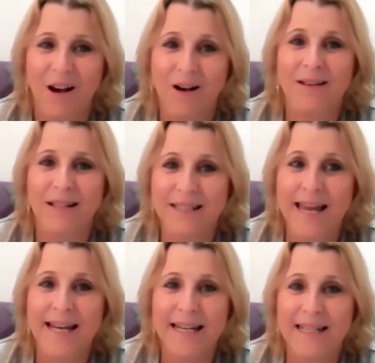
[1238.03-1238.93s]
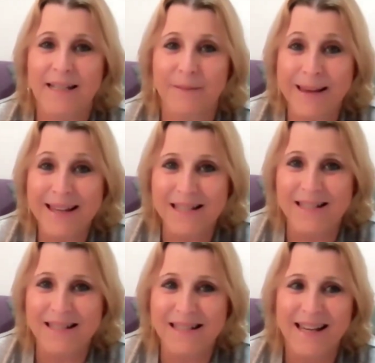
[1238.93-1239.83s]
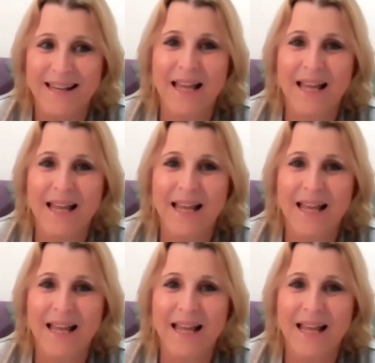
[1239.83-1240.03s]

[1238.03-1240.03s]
on a daily basis.